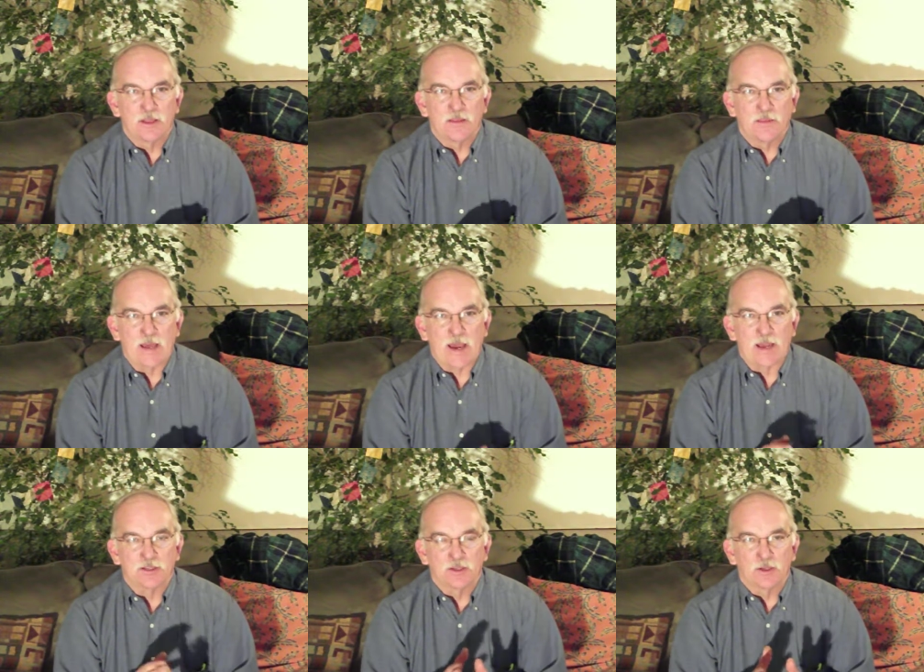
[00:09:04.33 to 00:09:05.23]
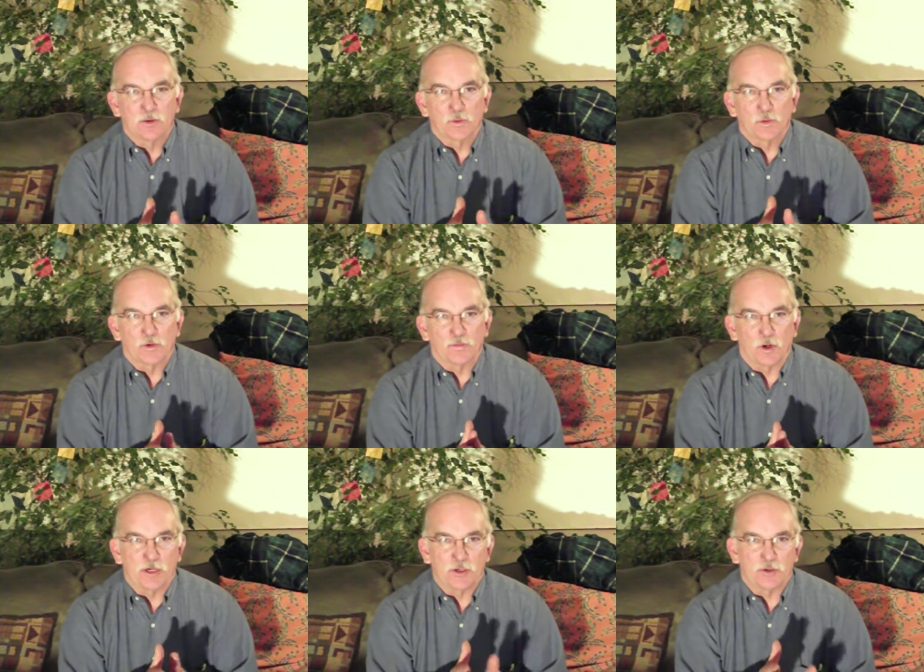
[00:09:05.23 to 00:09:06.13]
that
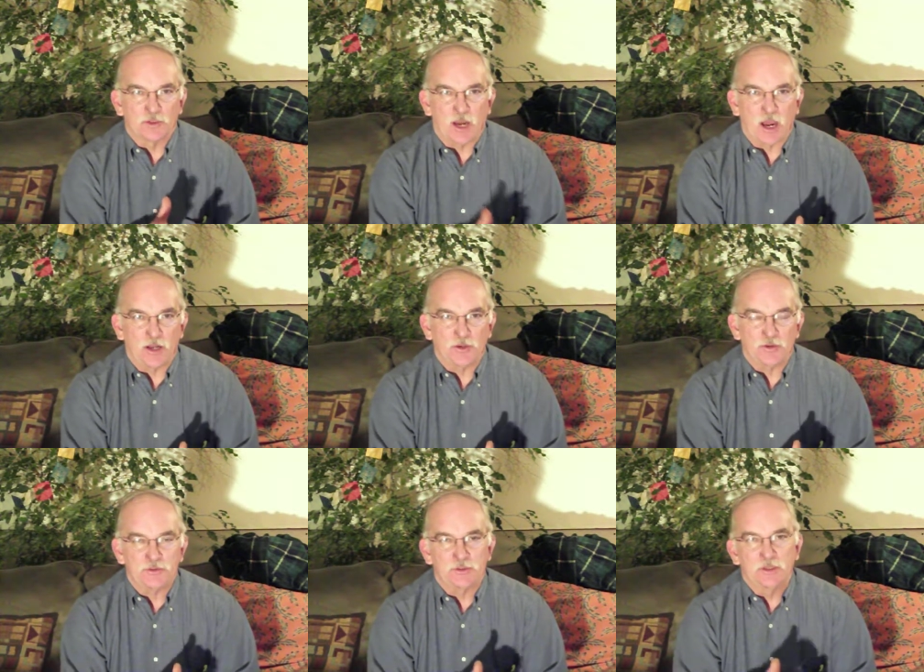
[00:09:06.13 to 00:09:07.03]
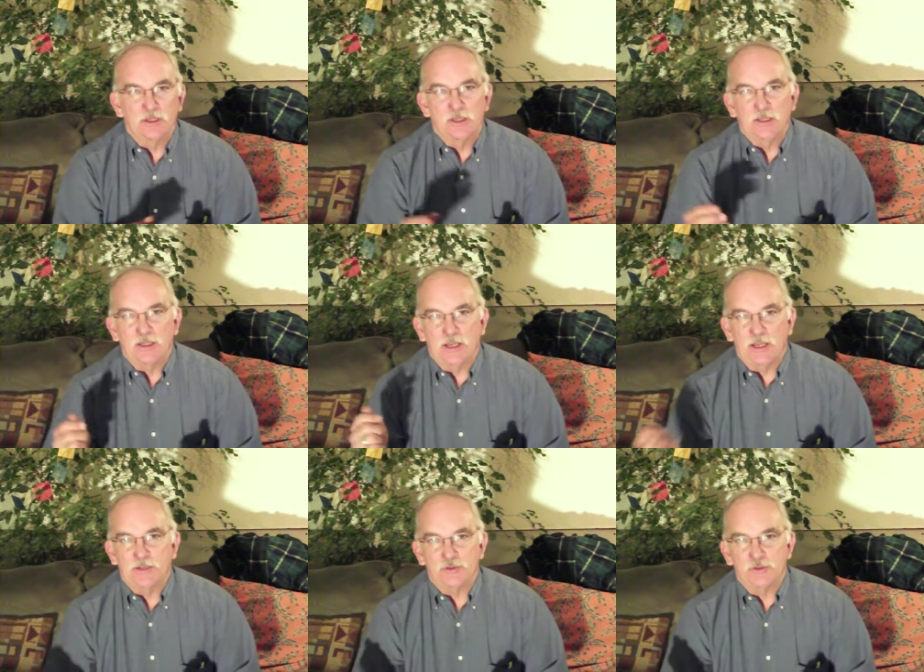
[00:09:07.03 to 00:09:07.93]
converting your dollars
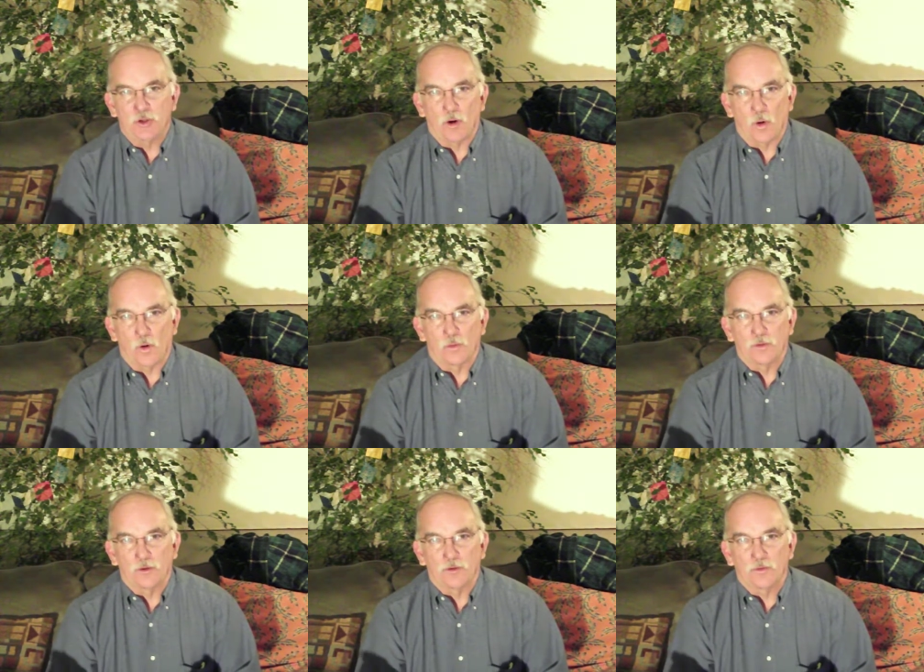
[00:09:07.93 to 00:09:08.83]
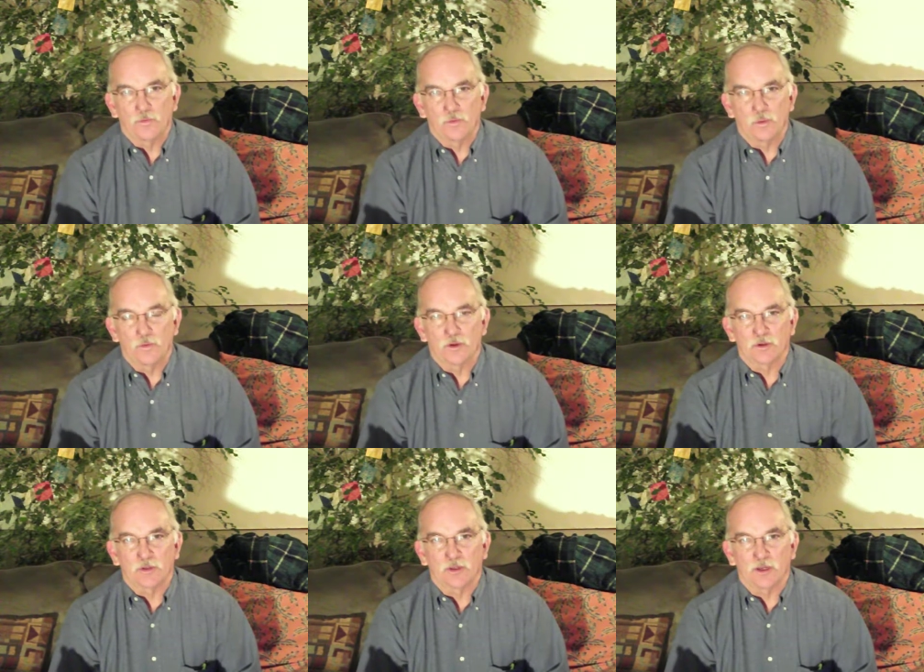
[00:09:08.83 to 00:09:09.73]
into gold through the
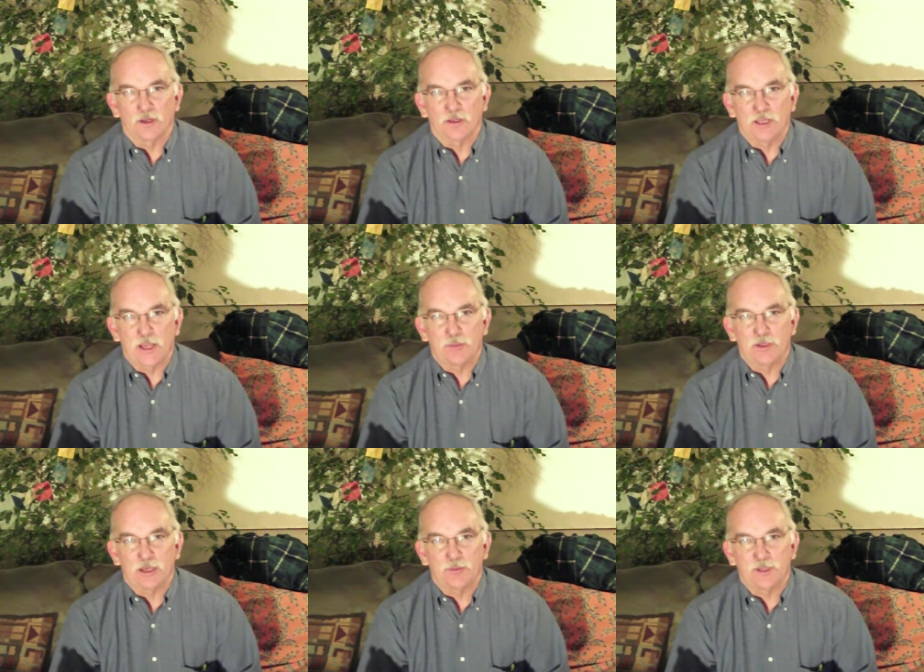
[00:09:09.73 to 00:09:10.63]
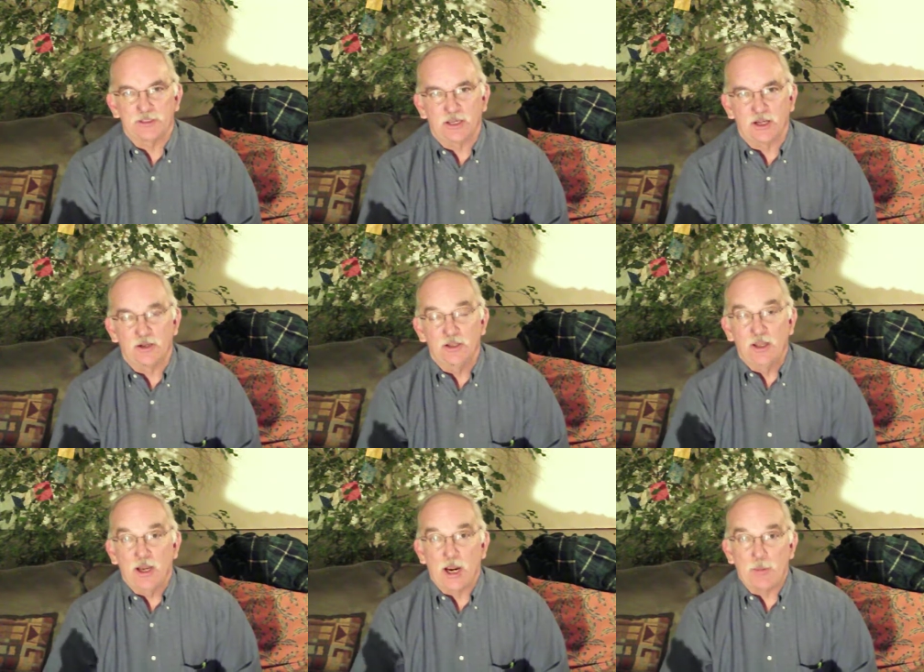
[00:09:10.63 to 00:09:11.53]
KB Edemattel
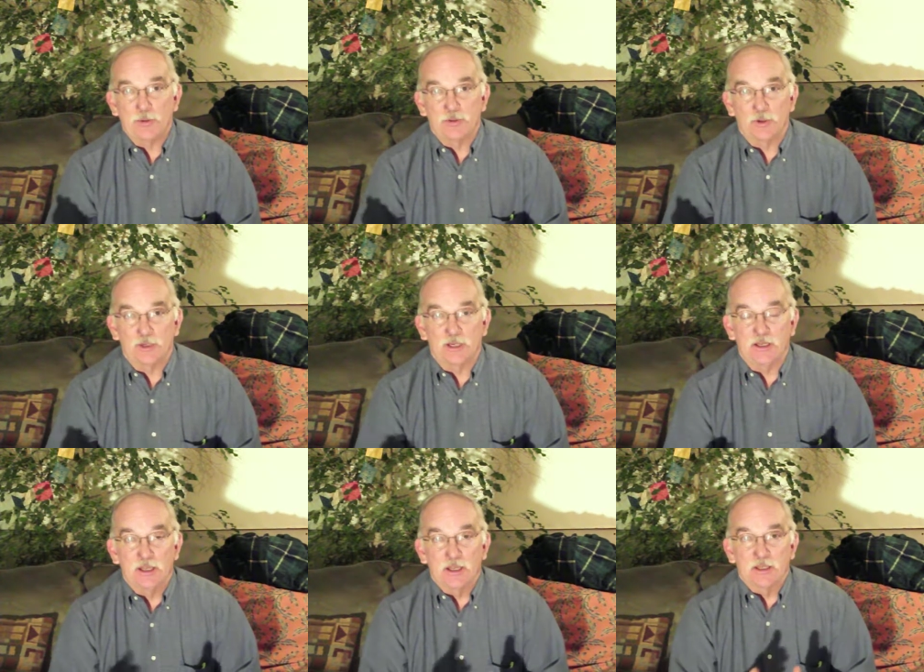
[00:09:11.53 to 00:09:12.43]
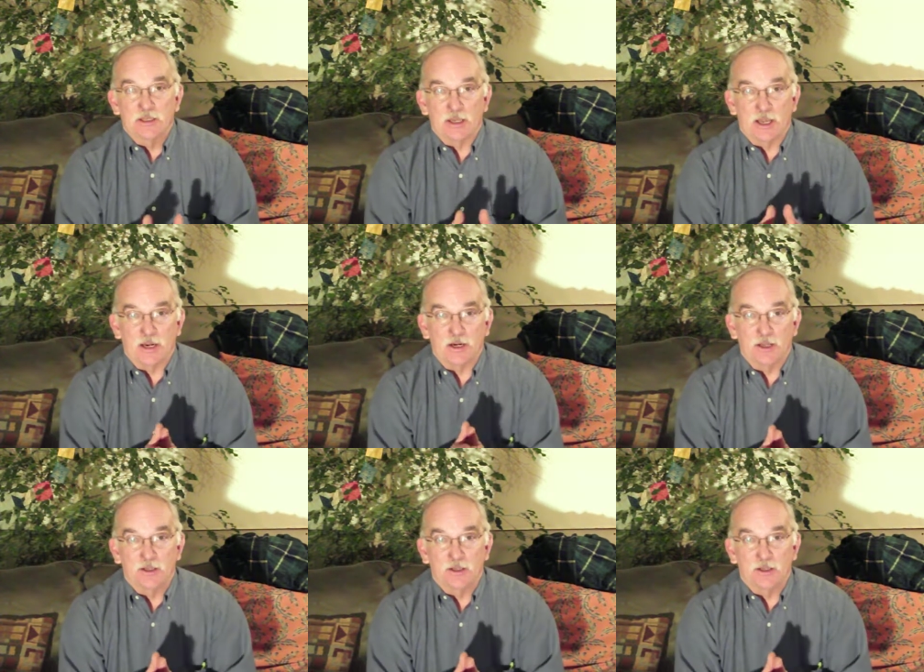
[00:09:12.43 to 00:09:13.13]
opportunity can